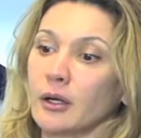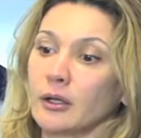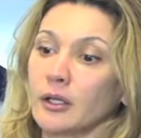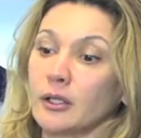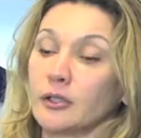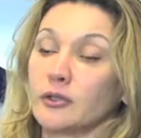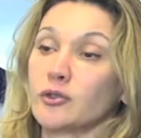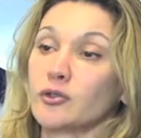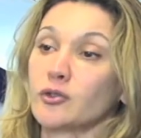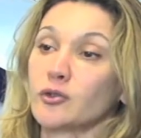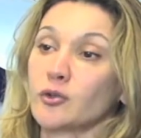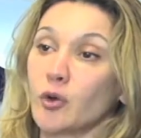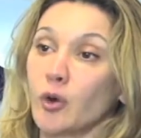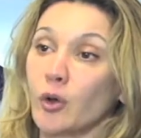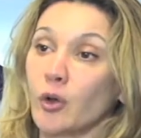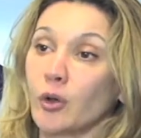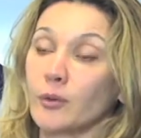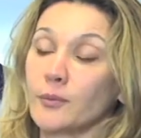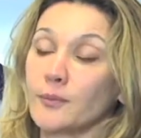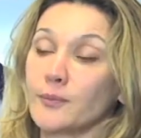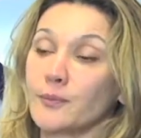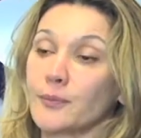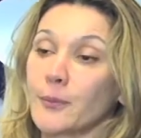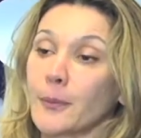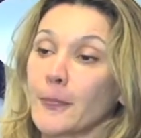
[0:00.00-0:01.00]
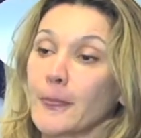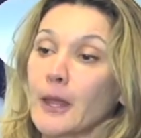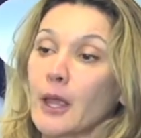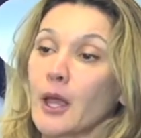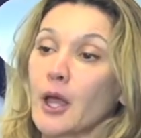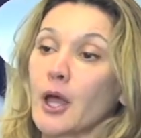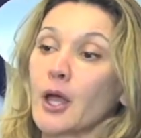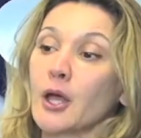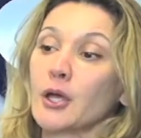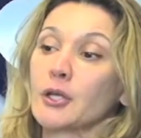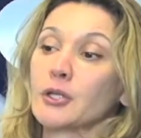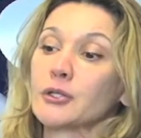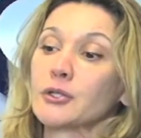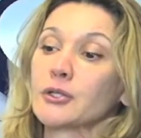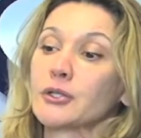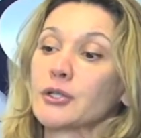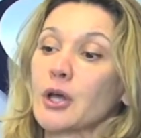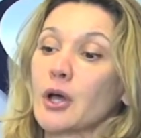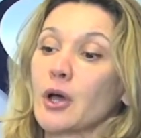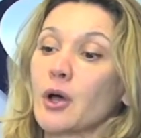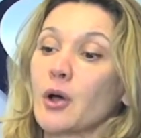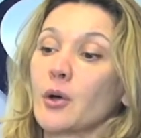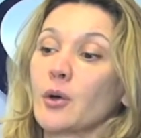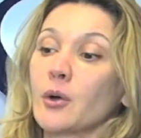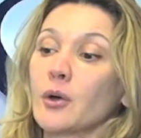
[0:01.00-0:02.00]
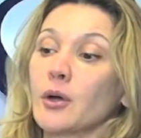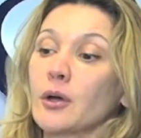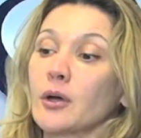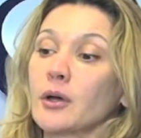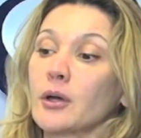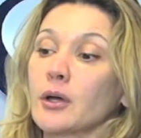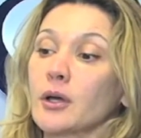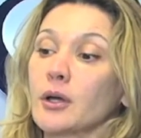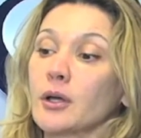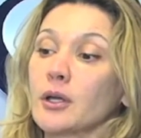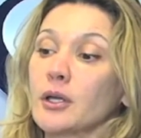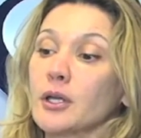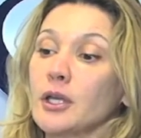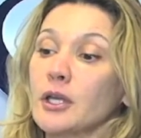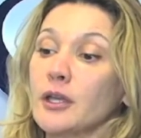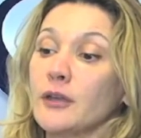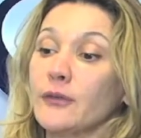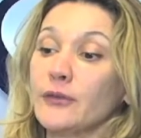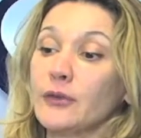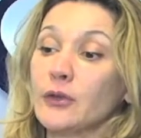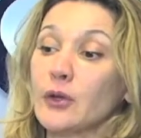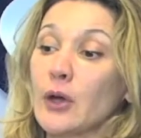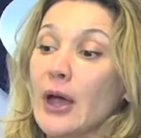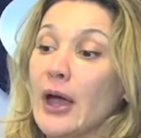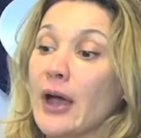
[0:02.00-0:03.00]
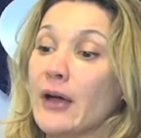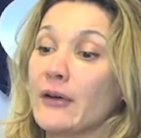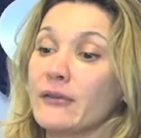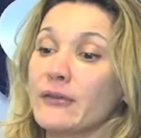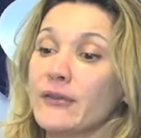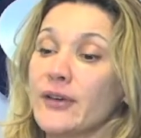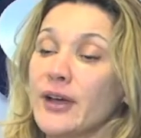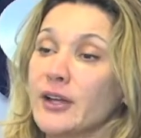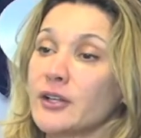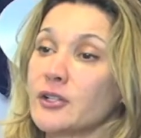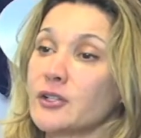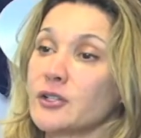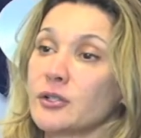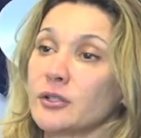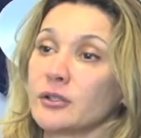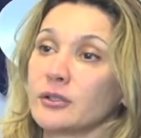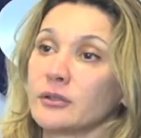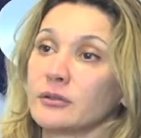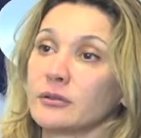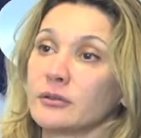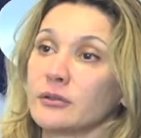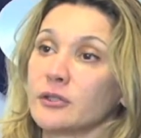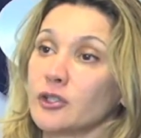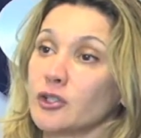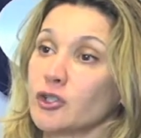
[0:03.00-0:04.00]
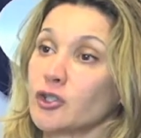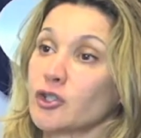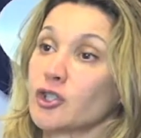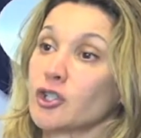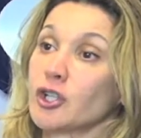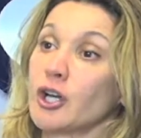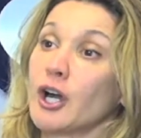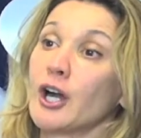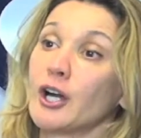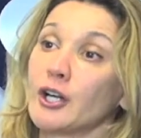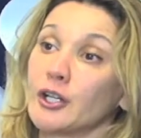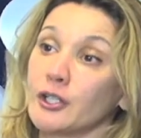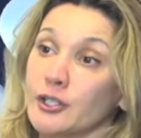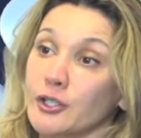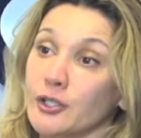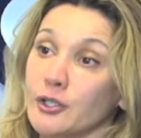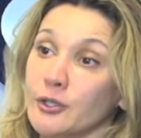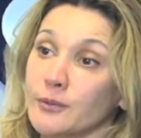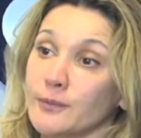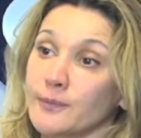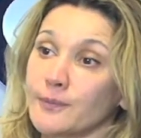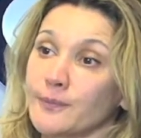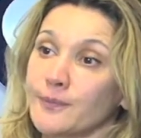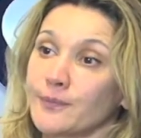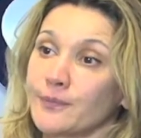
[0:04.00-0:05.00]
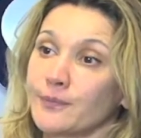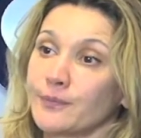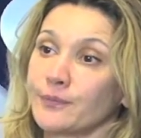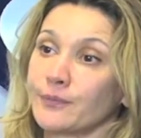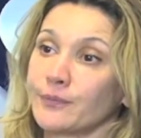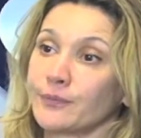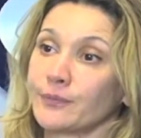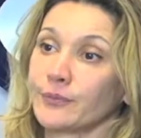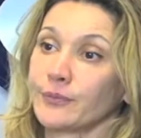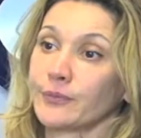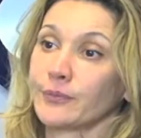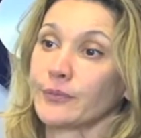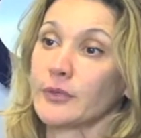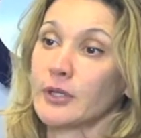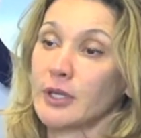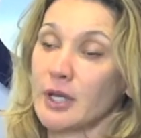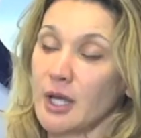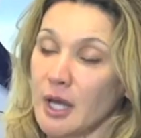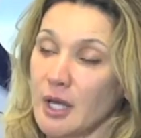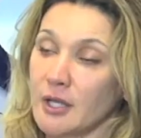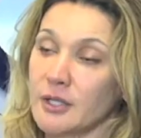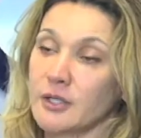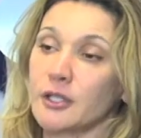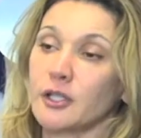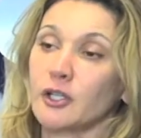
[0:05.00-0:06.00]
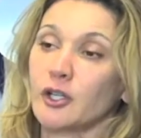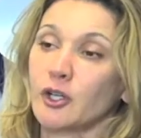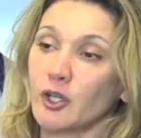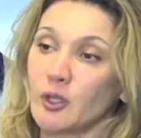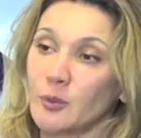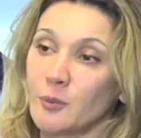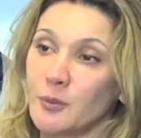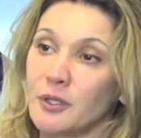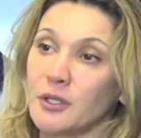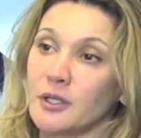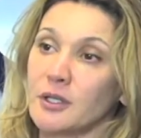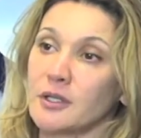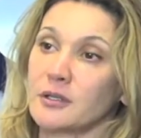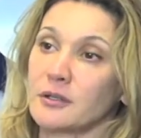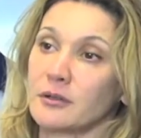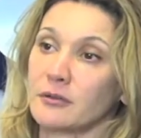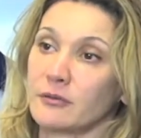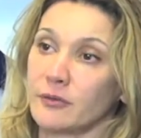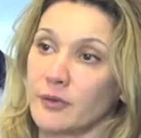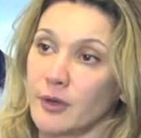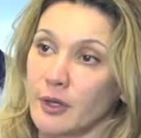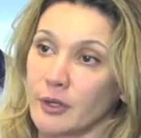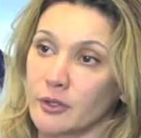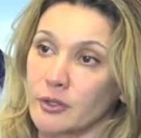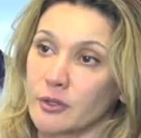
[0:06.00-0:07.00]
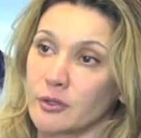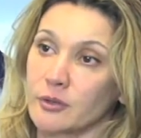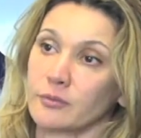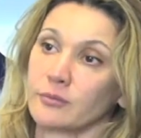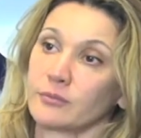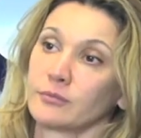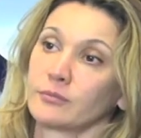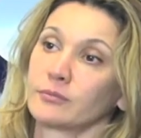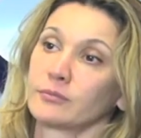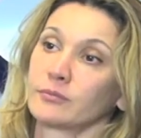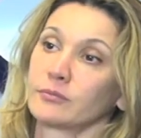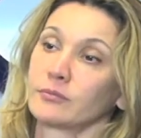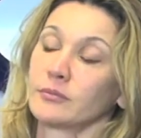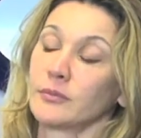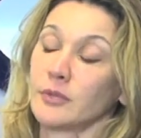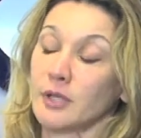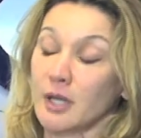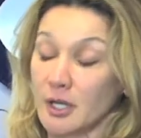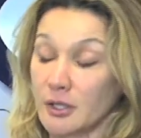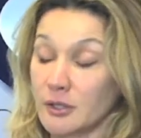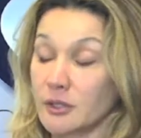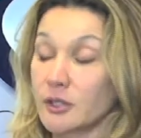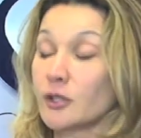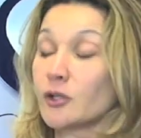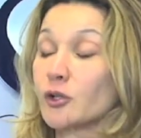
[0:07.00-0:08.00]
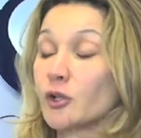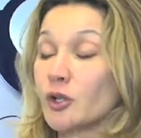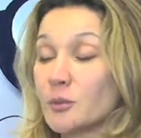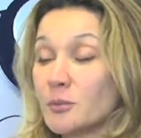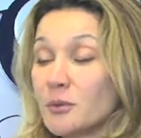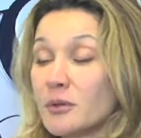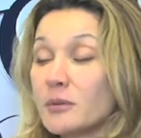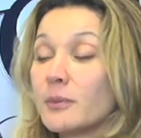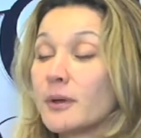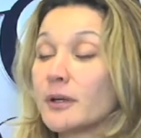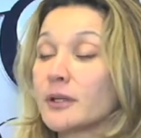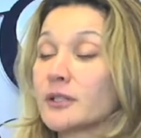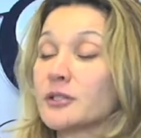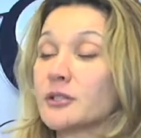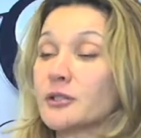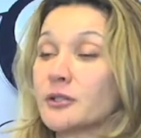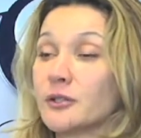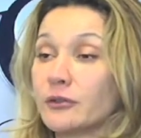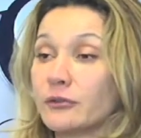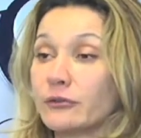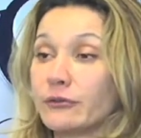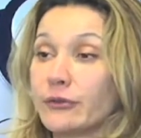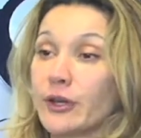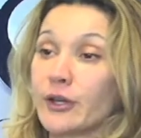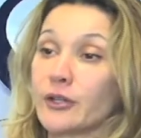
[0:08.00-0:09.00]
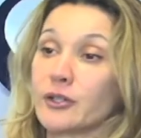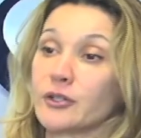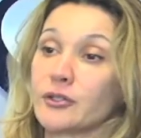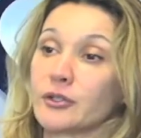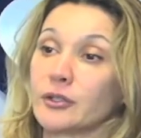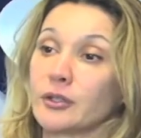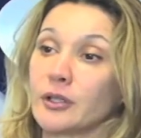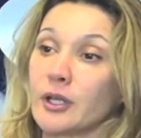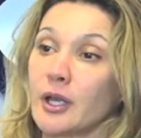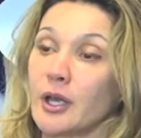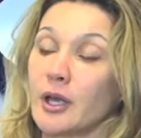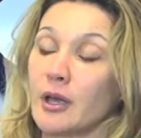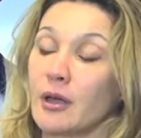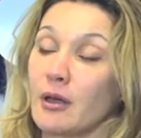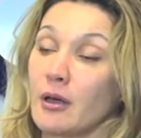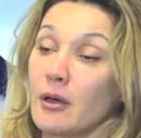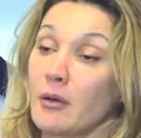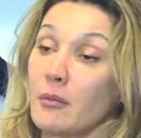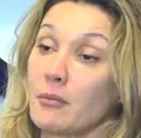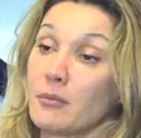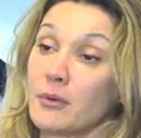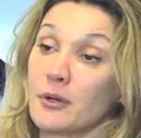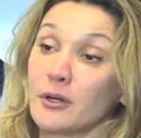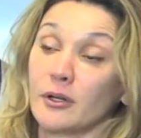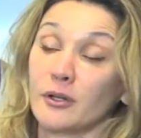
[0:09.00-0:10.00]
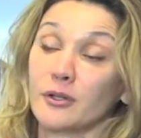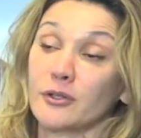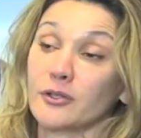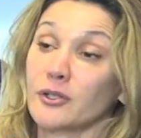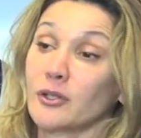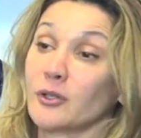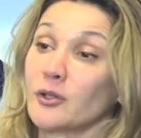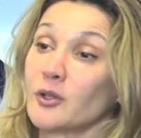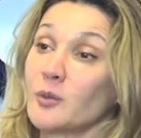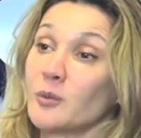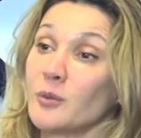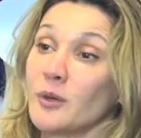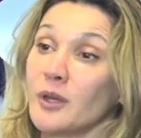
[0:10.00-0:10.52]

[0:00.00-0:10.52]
control. So if you have vaginal discharge, yes, it could be yeast infection. Yes, it could be bacterial infection, but it also could